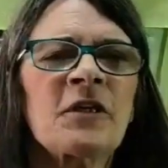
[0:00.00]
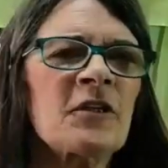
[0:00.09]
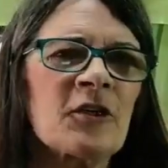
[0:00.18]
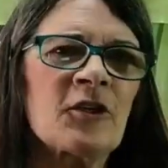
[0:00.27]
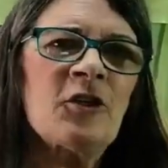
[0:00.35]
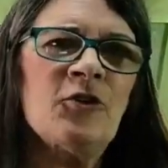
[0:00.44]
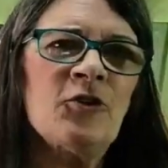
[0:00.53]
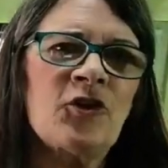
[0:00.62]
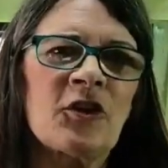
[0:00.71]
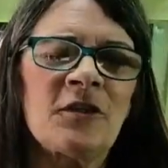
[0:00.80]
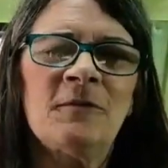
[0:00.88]

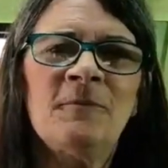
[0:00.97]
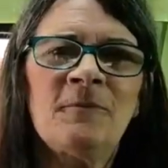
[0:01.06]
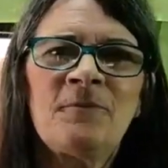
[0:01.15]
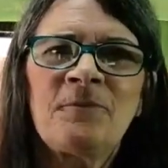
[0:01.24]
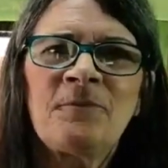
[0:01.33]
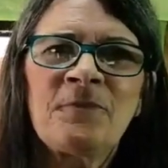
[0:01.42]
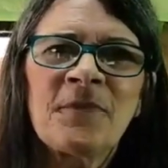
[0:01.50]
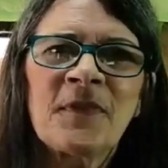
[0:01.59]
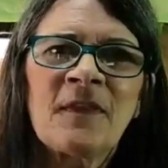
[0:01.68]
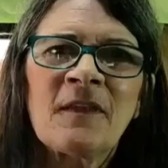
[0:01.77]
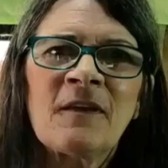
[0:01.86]
conclusion,
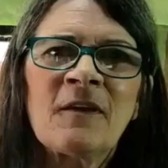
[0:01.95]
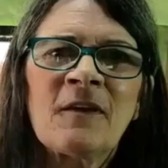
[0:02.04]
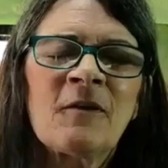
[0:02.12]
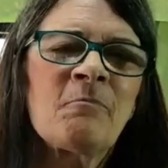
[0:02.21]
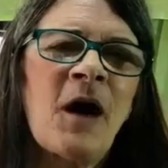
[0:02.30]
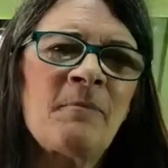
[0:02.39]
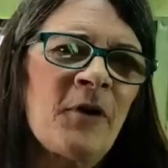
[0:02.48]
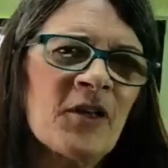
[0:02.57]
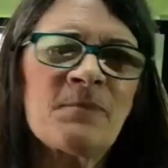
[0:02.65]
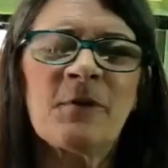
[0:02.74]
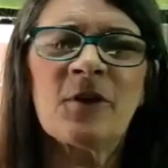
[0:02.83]
my
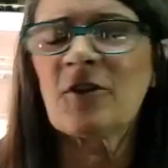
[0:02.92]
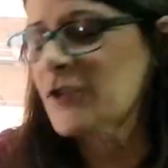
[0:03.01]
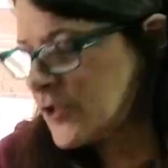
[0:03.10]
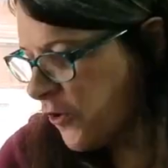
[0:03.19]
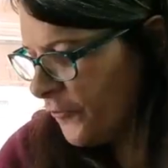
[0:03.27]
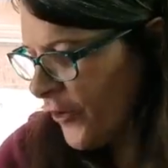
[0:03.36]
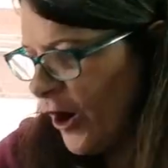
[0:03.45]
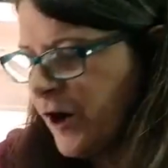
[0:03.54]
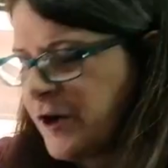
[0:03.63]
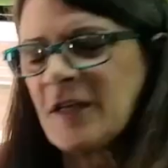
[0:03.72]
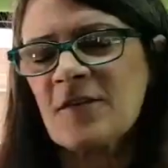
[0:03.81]
bus build so
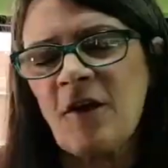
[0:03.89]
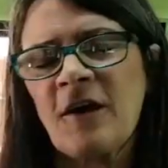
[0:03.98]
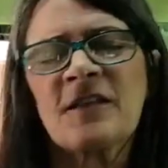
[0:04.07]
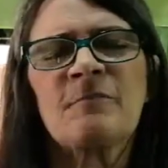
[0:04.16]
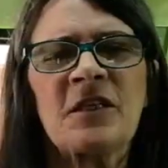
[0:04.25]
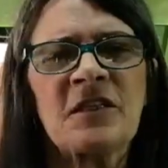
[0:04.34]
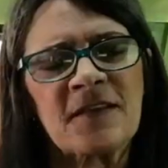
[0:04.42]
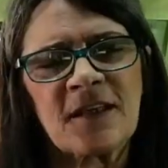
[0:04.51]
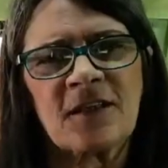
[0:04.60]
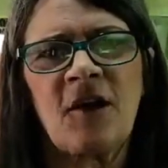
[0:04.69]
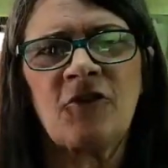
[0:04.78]
far has cost me
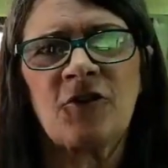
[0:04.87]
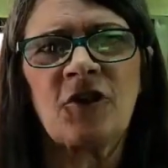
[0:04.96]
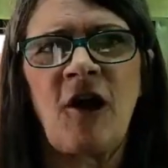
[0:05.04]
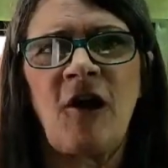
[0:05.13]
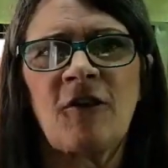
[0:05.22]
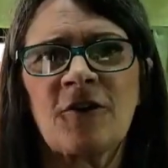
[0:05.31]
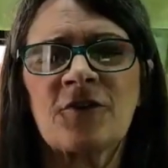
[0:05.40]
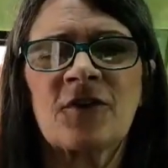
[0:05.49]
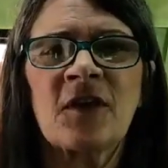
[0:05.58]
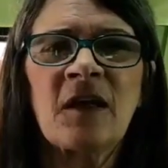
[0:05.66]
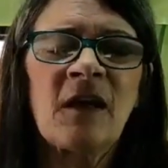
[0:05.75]

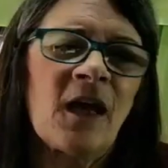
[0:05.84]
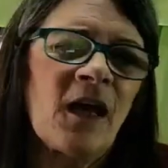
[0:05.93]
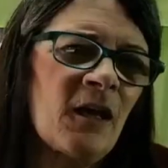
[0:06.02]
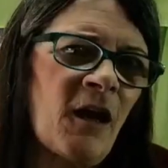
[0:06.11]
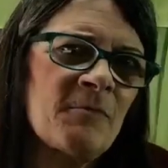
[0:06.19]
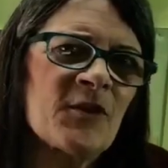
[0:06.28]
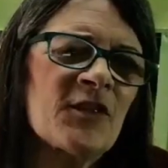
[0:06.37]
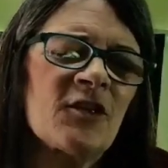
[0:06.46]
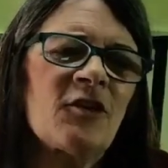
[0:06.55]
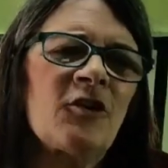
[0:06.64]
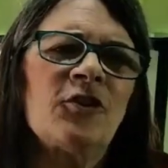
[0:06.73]
$600, and I'm
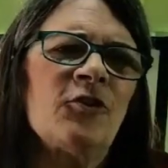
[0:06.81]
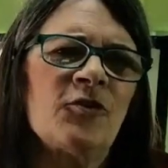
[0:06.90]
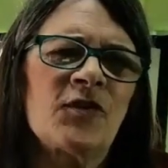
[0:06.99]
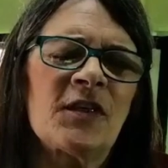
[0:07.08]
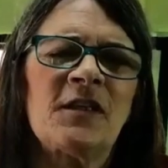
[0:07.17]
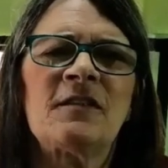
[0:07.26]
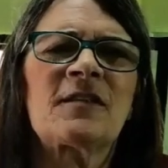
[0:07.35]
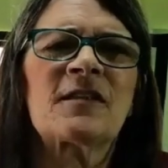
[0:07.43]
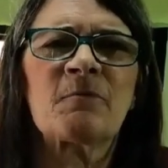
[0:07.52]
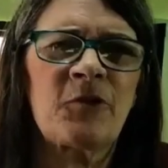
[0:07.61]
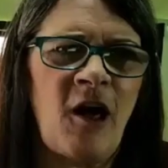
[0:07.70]
still using
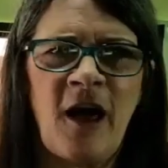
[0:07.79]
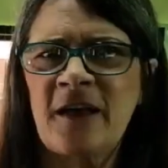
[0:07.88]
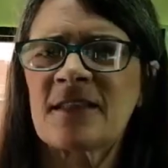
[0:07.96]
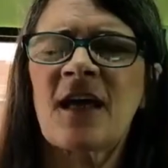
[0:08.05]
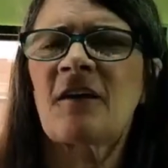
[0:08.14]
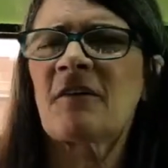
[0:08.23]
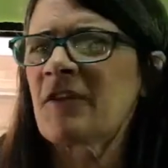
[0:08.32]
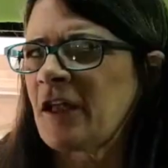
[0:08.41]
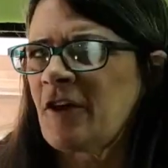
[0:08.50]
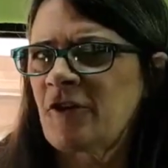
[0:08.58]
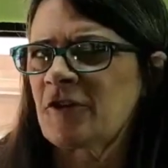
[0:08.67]
supplies out of that
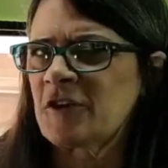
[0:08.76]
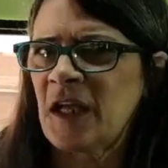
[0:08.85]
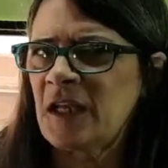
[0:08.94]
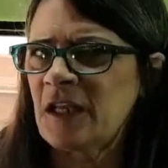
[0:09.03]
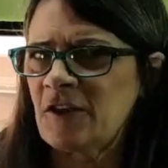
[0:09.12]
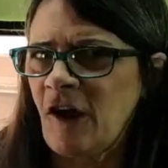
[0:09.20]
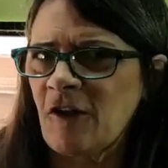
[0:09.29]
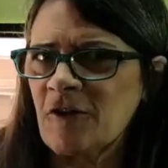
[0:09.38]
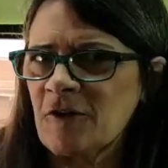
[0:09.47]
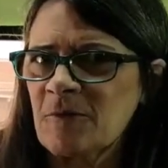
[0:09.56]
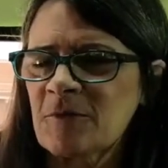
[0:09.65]

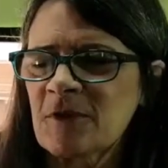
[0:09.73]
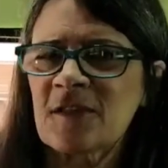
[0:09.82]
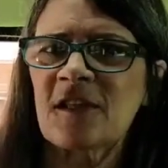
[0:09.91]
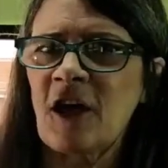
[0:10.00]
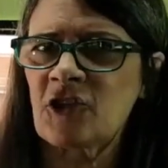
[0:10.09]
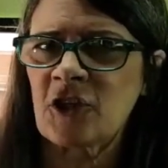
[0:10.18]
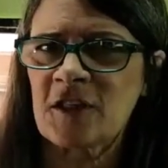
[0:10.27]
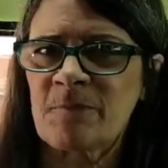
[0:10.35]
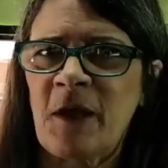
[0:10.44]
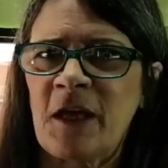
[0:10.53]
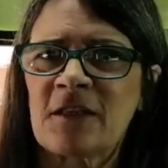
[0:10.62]
$180 slush
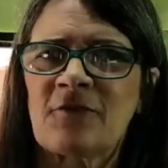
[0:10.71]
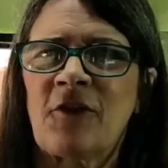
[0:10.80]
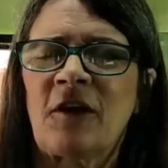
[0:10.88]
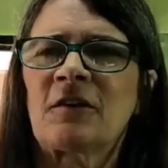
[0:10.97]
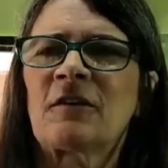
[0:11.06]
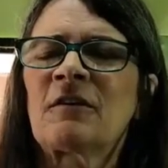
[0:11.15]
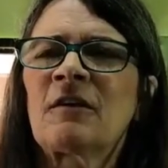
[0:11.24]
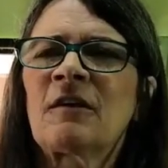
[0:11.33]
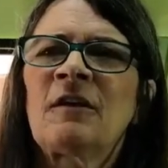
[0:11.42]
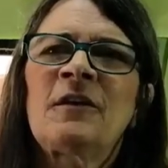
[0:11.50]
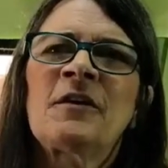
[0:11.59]
expense fund.
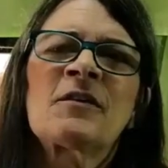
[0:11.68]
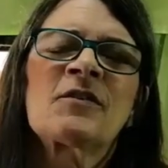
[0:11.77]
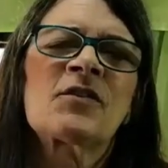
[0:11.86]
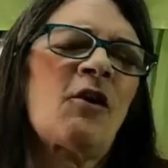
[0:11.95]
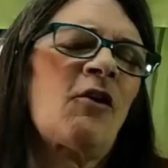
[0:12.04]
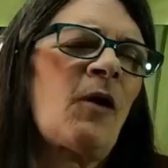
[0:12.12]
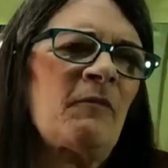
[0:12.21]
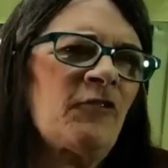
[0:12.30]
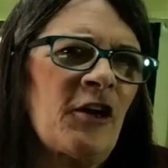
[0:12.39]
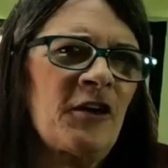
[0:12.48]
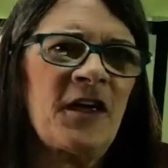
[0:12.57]
So I'm
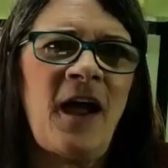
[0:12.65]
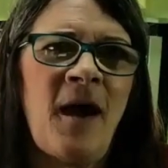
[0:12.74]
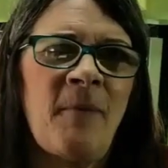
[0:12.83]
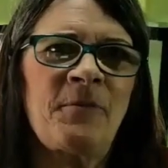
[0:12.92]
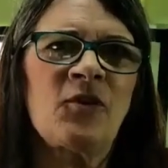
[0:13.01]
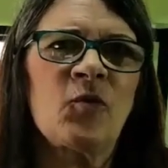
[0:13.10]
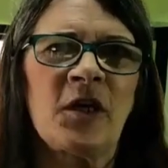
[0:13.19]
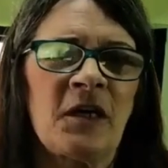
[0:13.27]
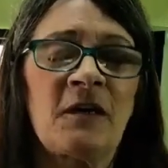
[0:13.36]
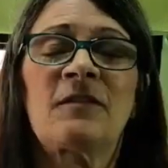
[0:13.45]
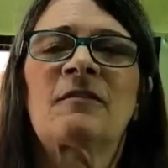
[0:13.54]
very happy
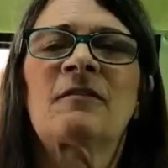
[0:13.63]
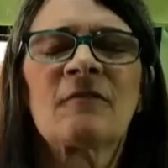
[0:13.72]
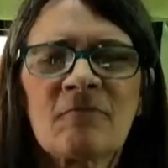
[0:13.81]
with